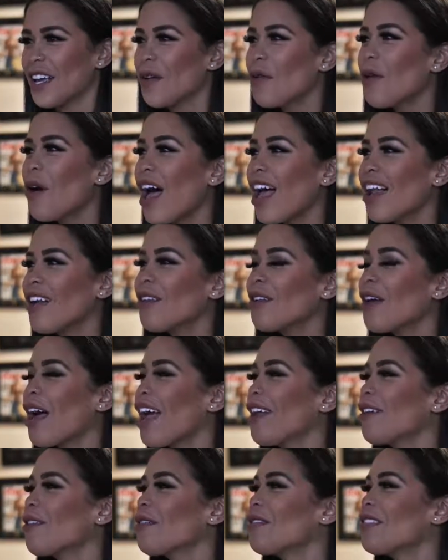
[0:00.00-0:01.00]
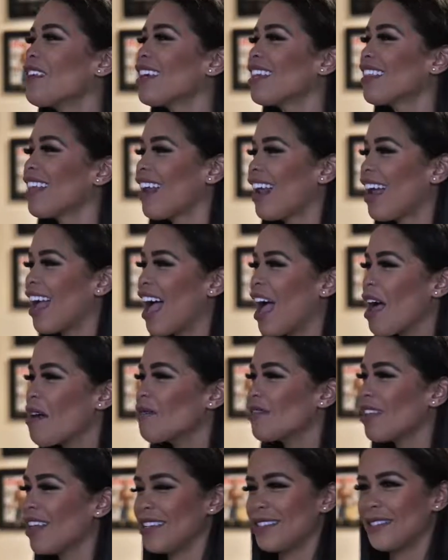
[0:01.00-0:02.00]
Well, I don't think that I
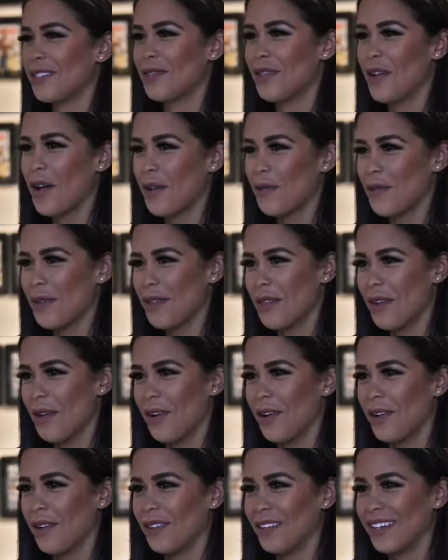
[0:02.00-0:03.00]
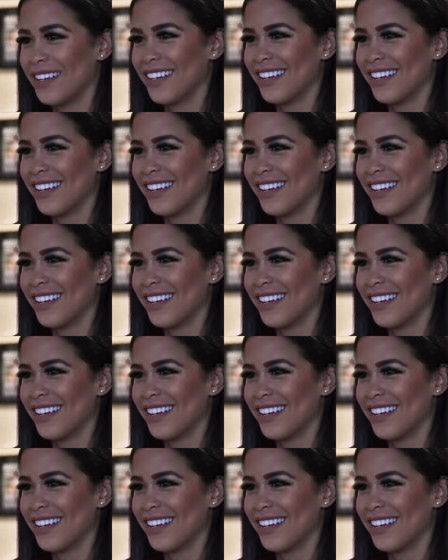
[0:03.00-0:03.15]
have lights around me though.